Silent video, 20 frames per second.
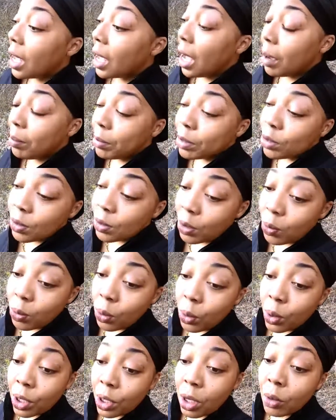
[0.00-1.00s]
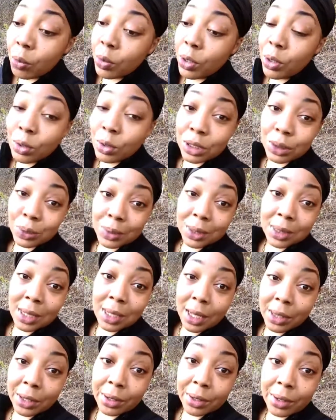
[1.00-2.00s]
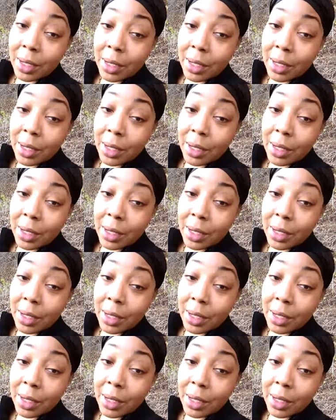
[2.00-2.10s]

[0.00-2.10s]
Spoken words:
I'm going to drink water, and we're going to do it together.